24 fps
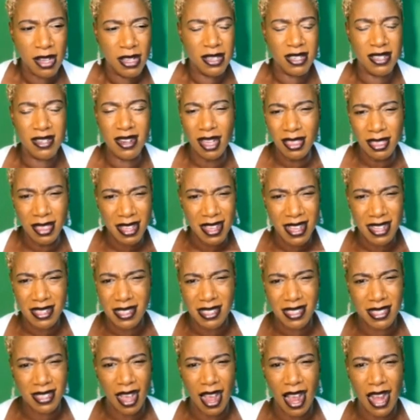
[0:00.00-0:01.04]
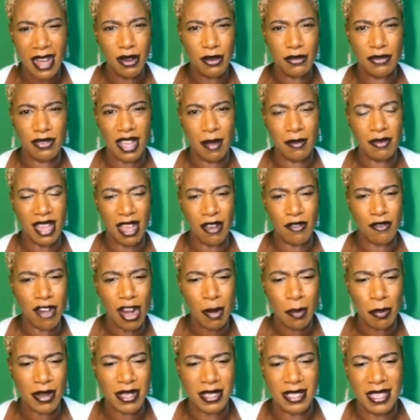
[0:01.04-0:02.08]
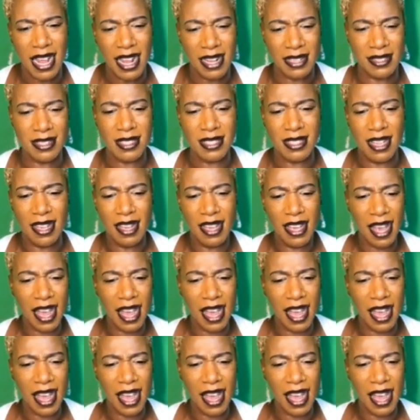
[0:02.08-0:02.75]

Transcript: nothing inside of them that represents